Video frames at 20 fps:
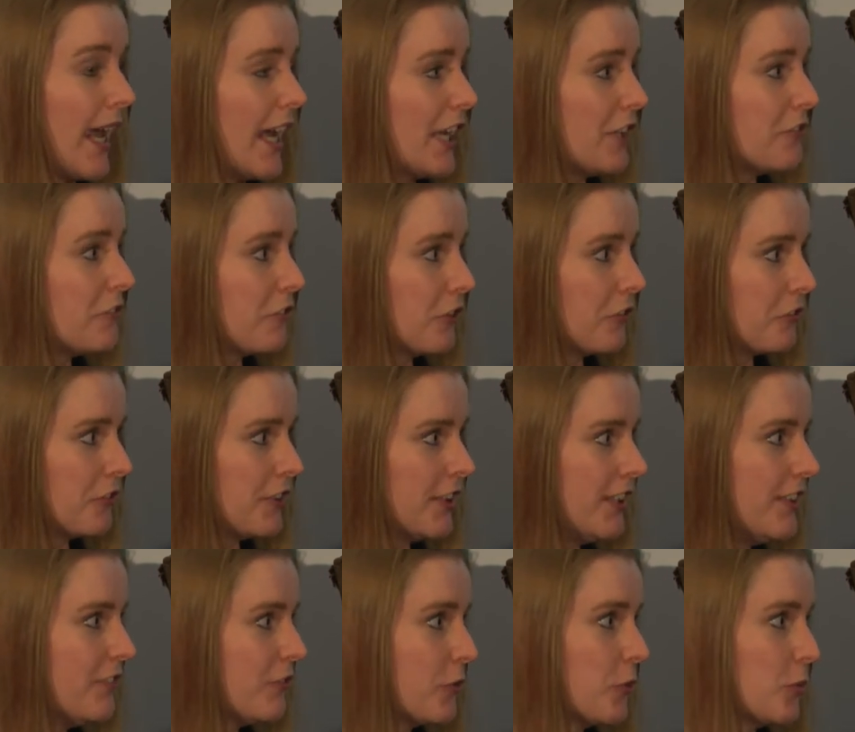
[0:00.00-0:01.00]

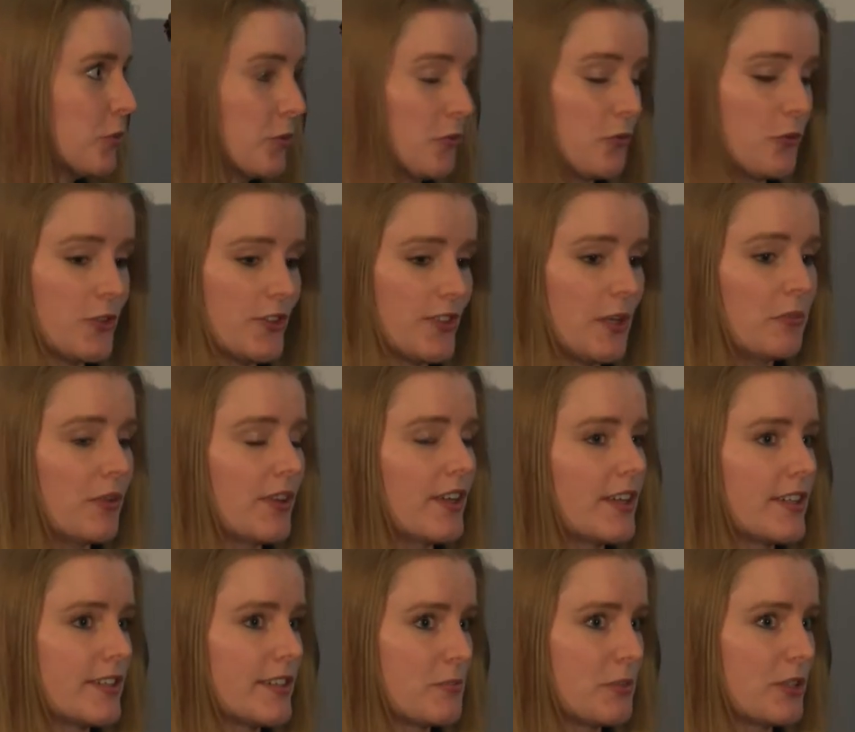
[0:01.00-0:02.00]
850 for someone that
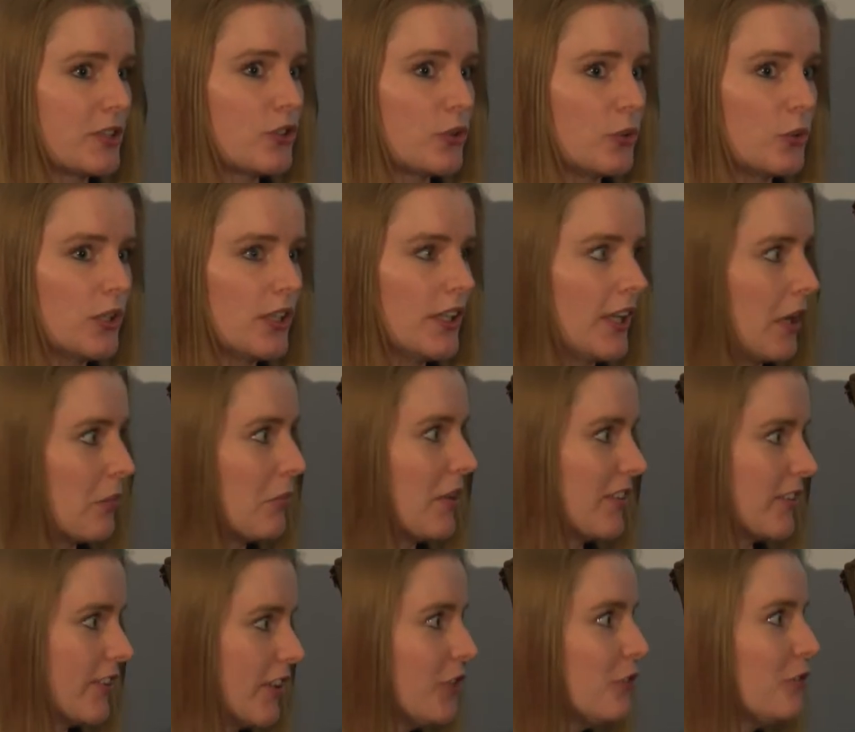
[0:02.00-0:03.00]
is a bit taller like
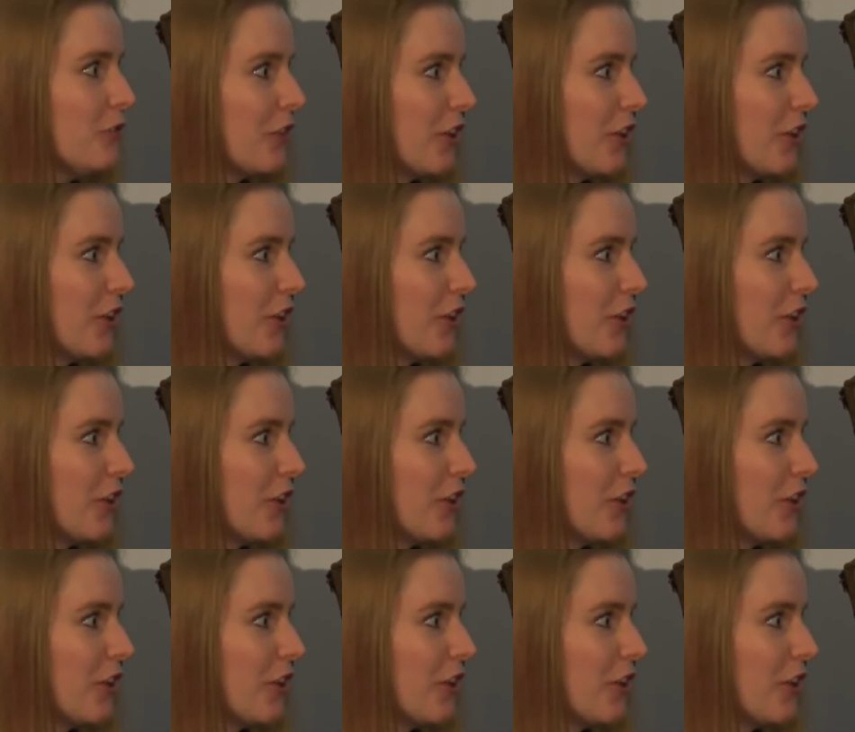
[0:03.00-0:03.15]
myself.